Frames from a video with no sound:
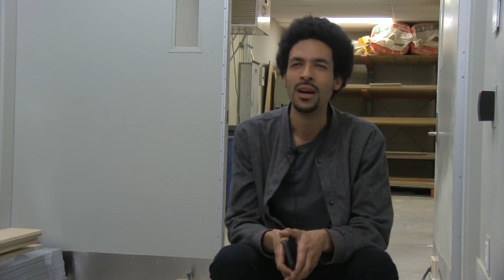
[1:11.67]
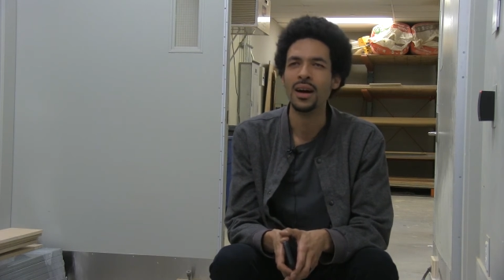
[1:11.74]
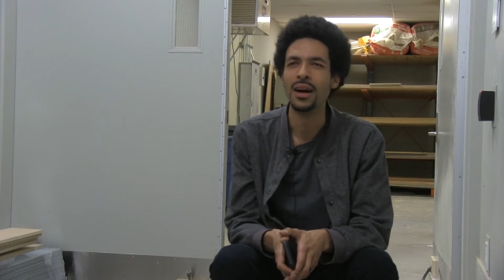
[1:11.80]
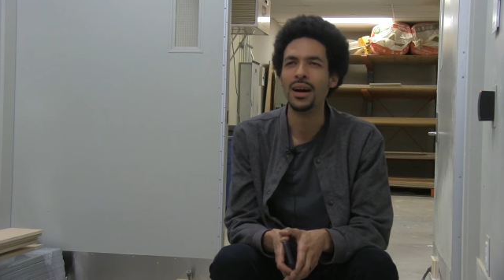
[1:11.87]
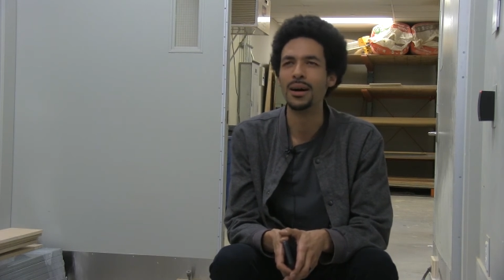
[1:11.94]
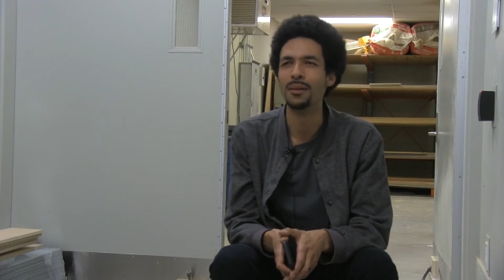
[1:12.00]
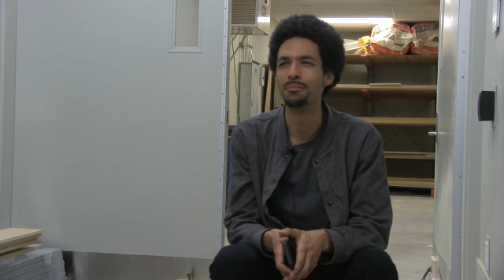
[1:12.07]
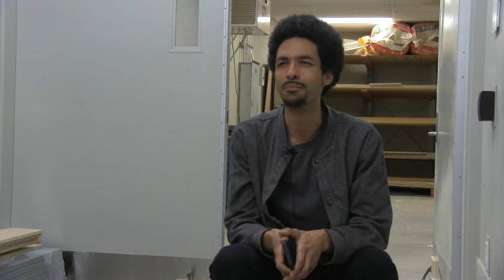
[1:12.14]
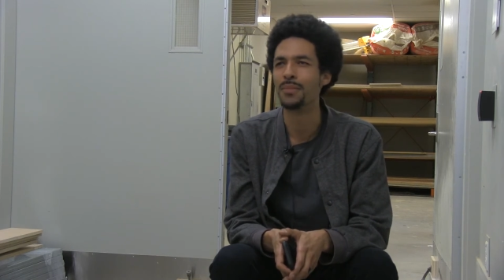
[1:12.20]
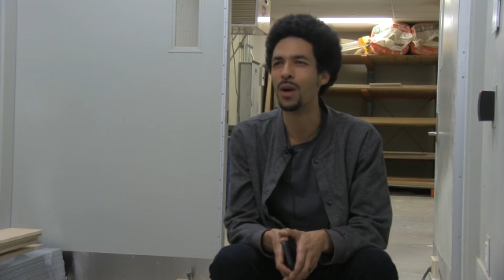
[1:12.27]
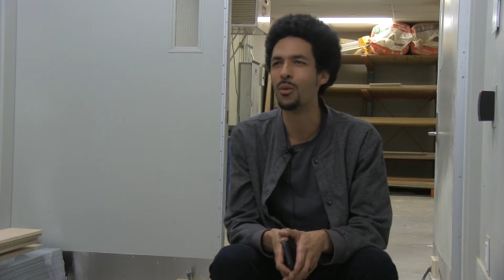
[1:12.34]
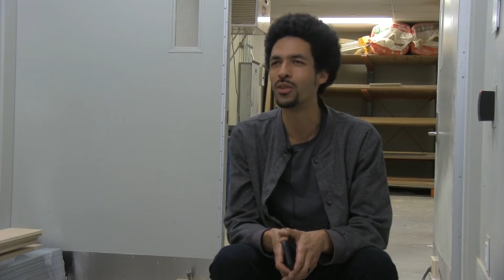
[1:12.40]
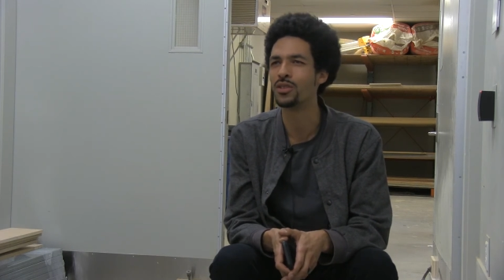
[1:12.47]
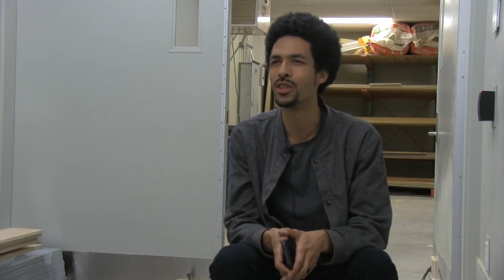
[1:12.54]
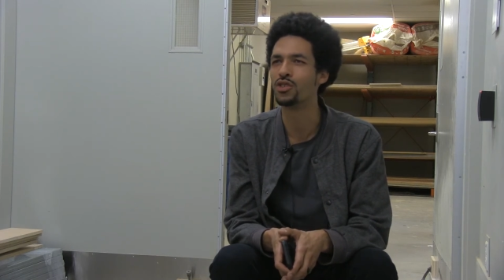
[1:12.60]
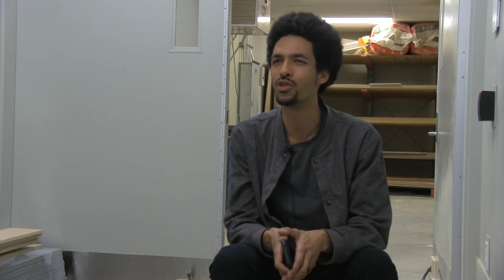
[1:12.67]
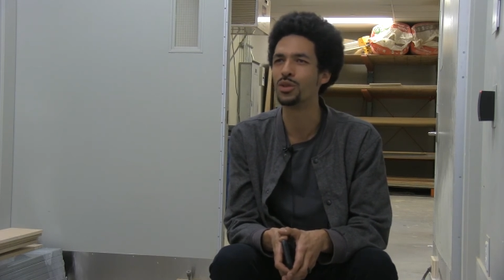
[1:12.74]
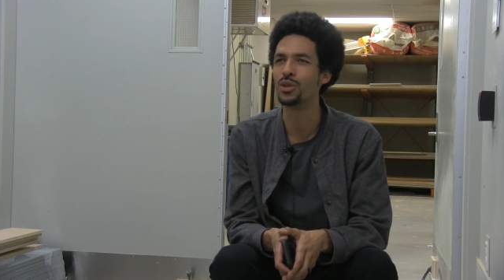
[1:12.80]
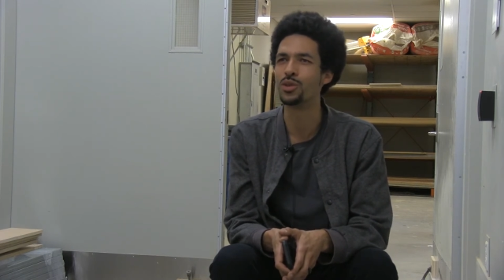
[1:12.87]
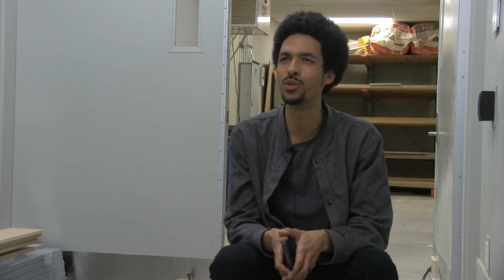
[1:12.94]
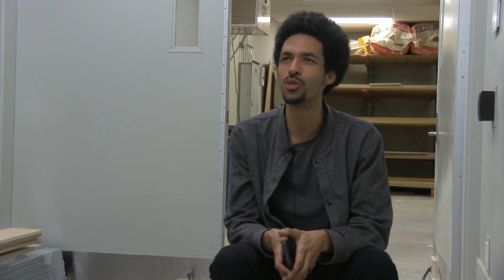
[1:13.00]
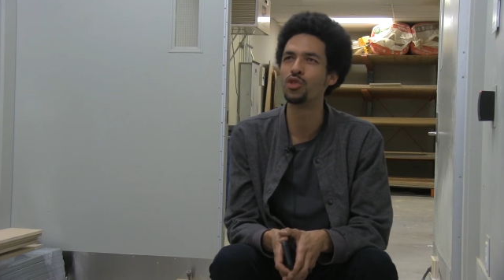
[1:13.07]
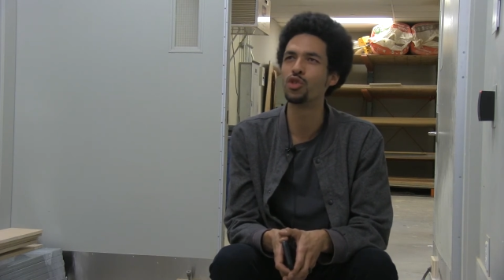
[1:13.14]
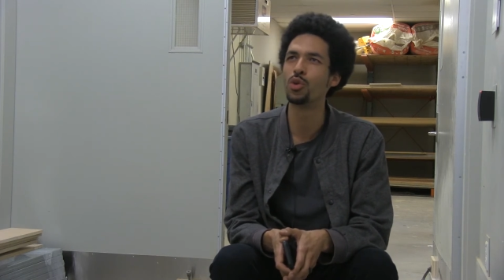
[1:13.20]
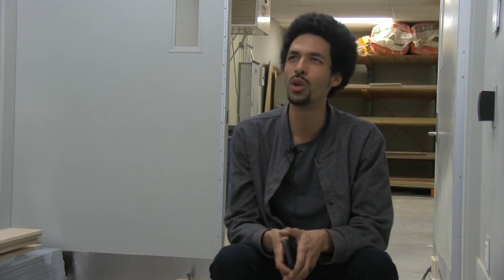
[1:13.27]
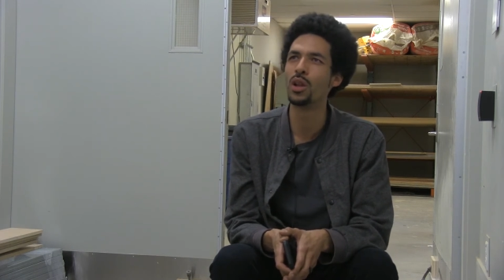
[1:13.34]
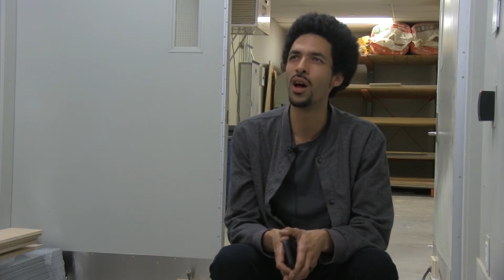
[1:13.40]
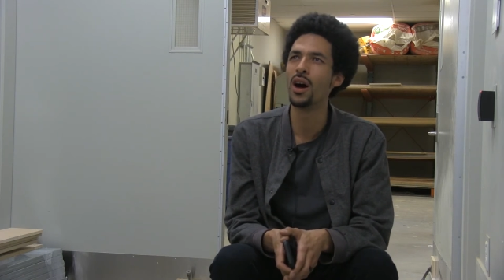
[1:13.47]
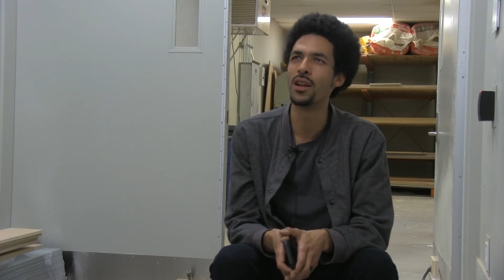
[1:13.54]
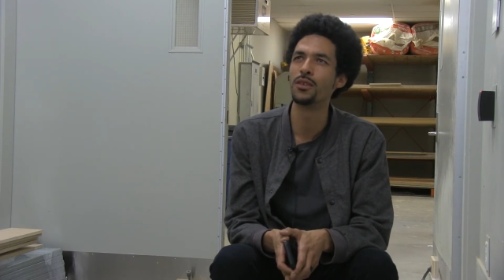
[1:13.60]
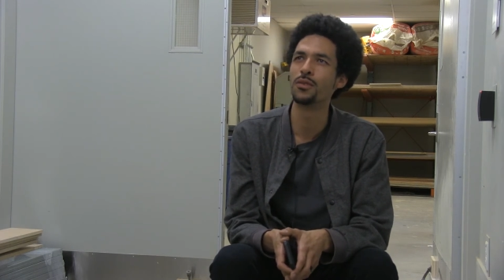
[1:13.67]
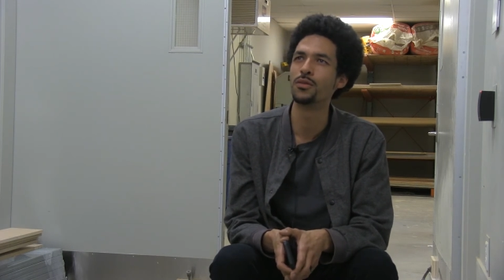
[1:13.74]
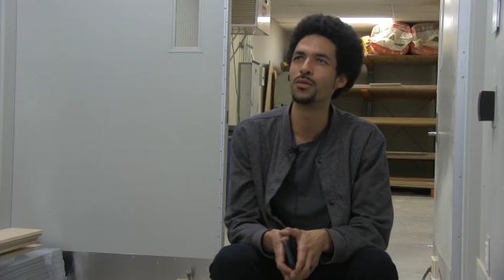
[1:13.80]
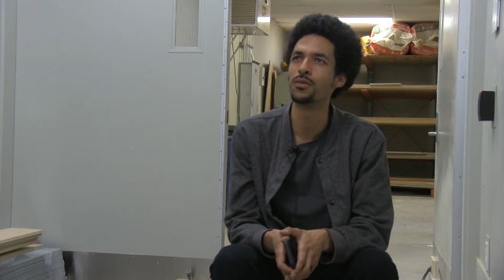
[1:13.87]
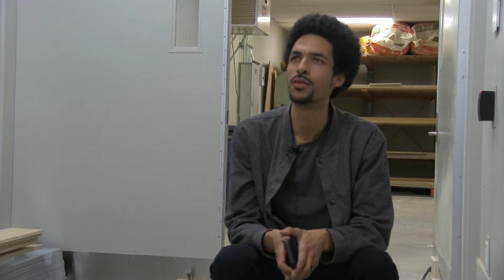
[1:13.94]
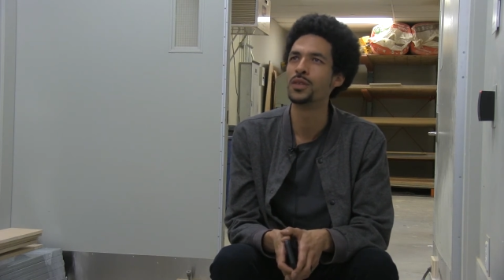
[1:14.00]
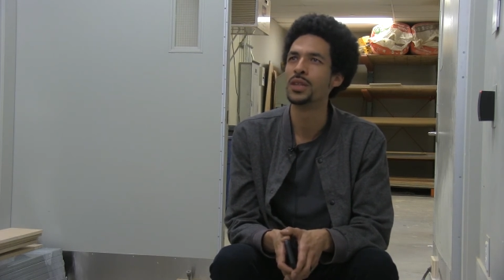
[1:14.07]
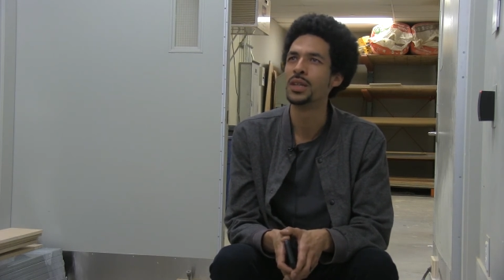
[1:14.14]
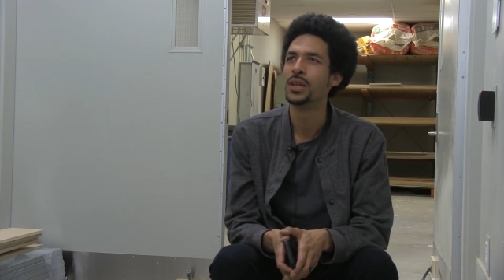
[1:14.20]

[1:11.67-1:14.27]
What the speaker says: I wasn't introduced to a lot of